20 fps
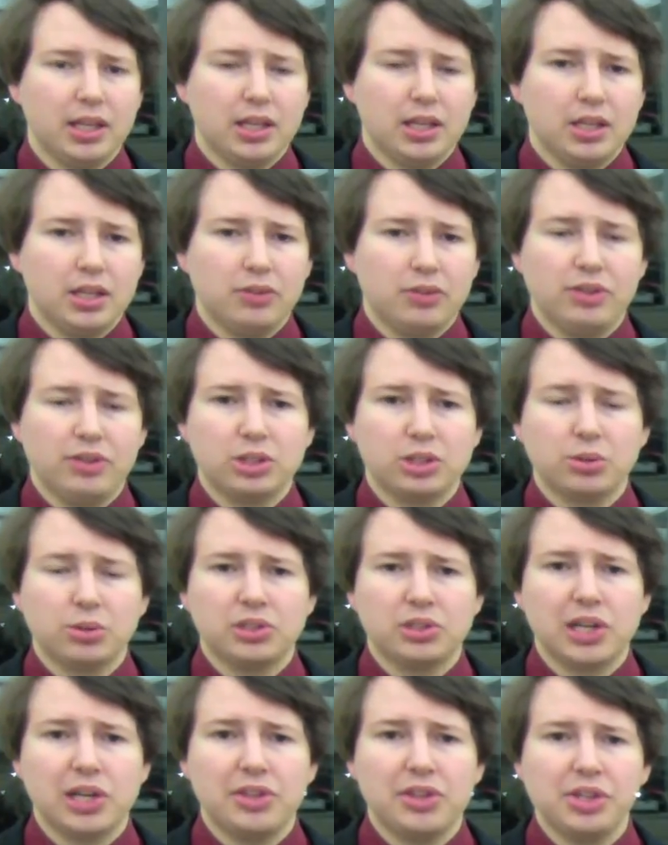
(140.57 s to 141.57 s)
Officials
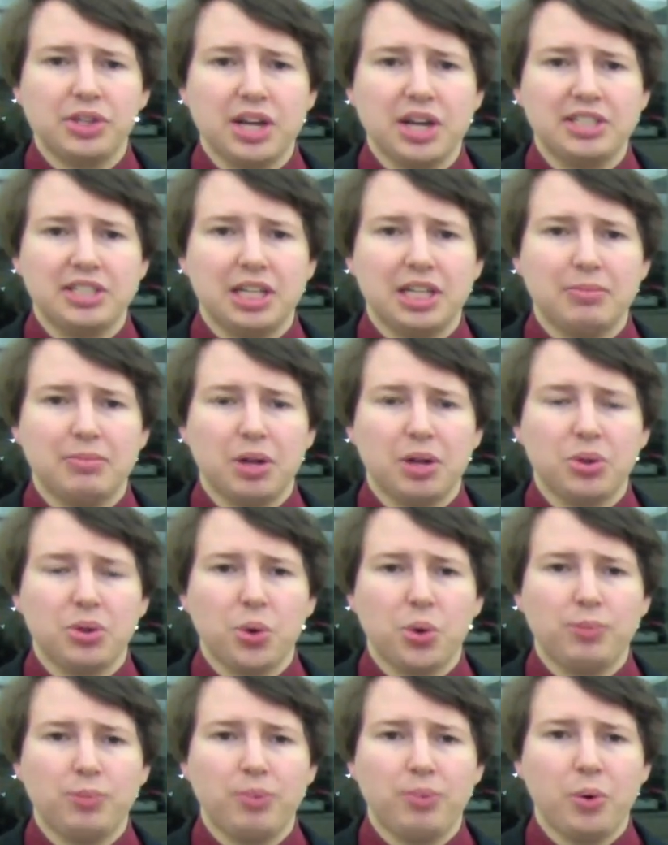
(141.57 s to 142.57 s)
say the
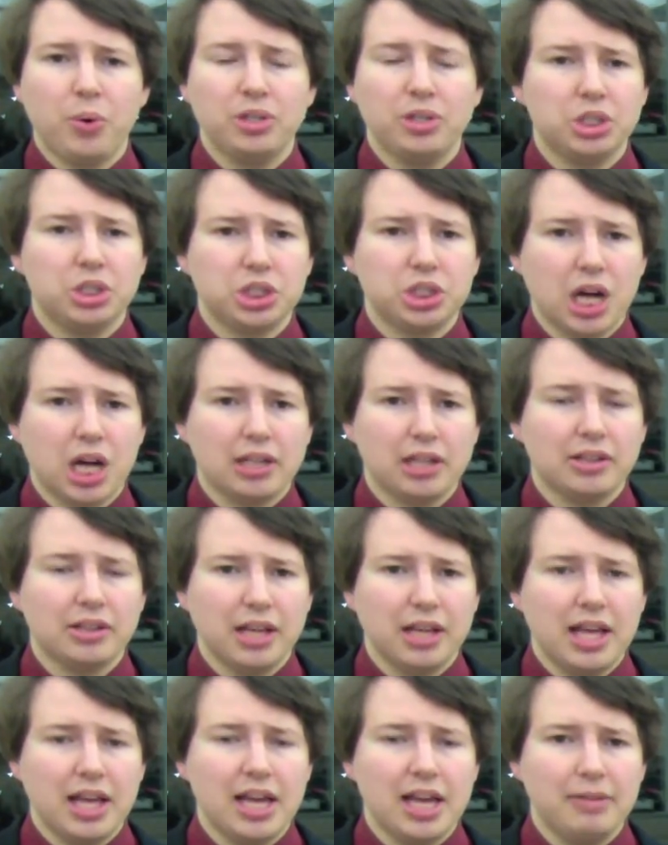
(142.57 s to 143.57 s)
18-month-old boy shot in
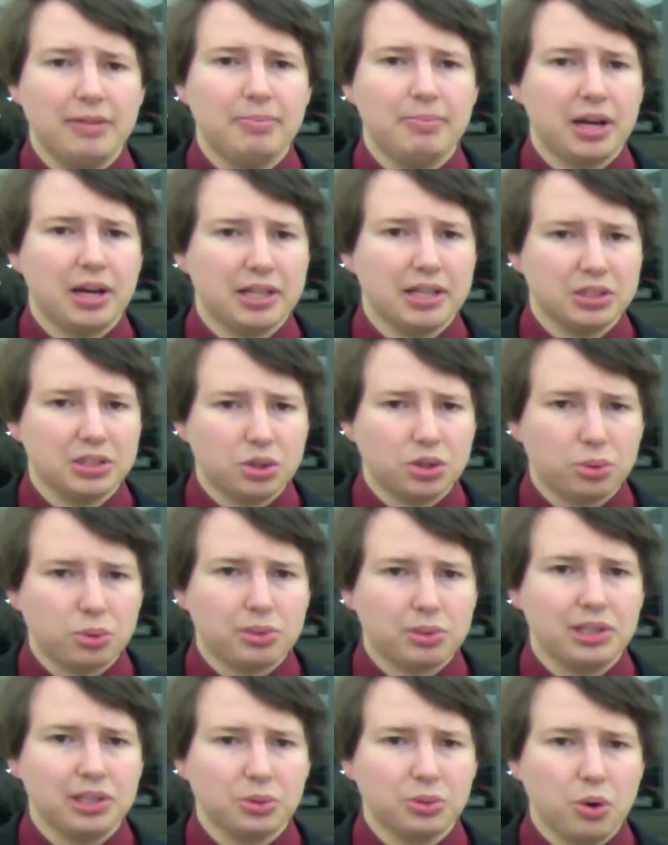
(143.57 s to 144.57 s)
the head by his
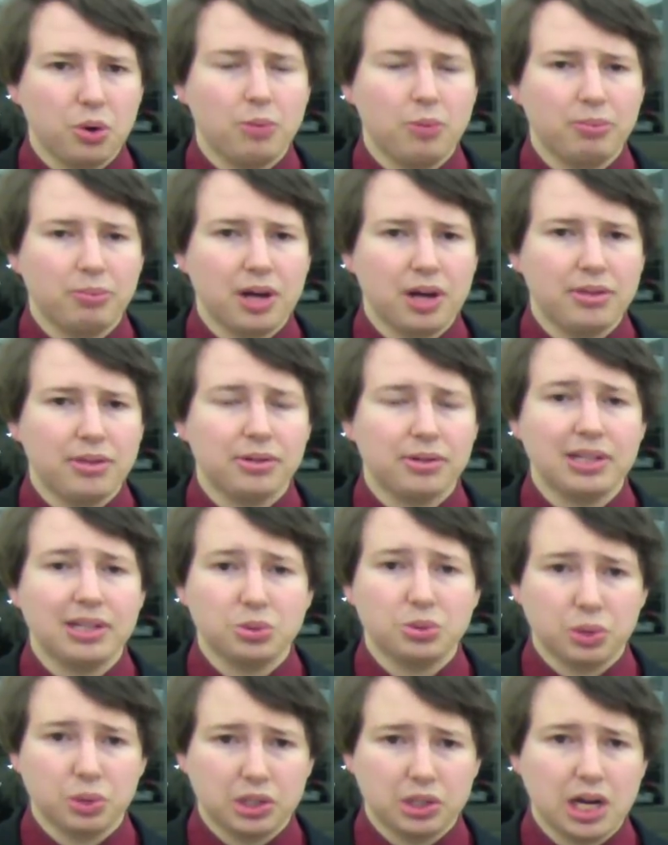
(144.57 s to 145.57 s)
3-year-old brother
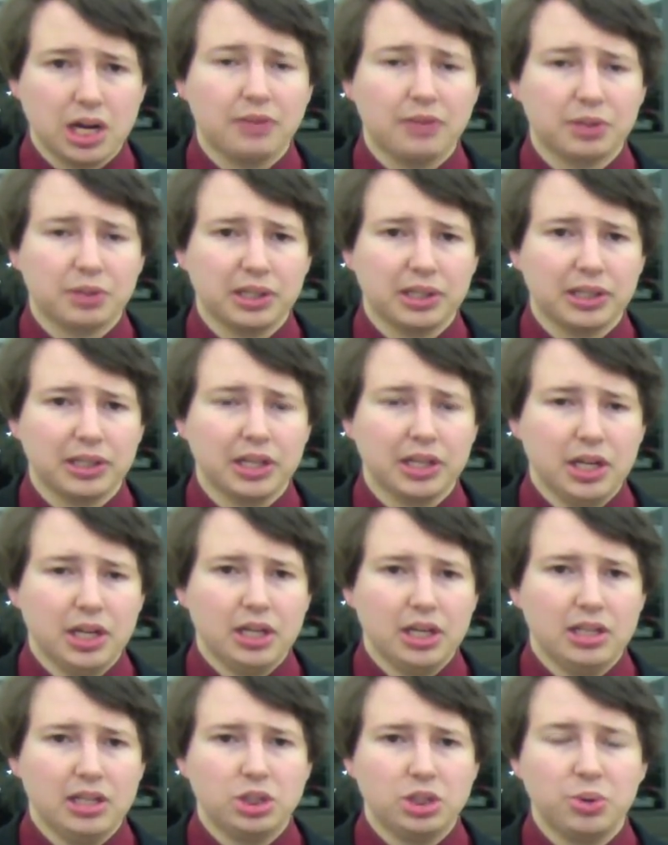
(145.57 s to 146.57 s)
is recovering.
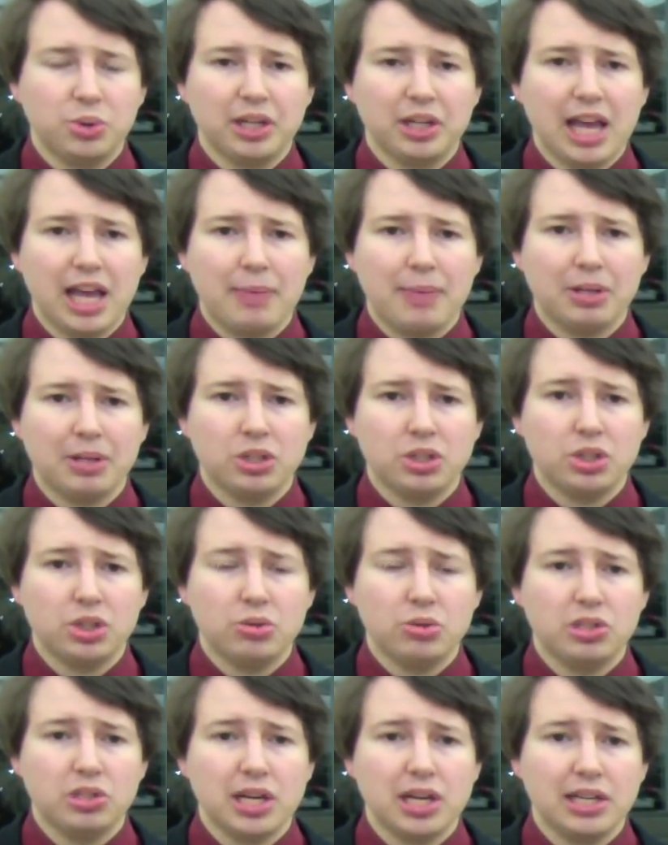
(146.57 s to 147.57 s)
The shooting happened
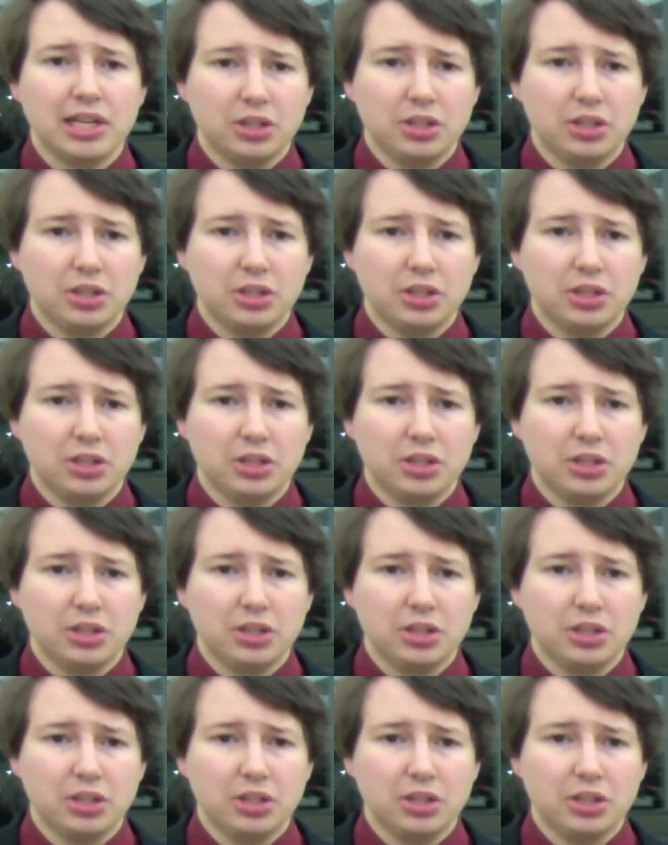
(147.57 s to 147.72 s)
Tuesday in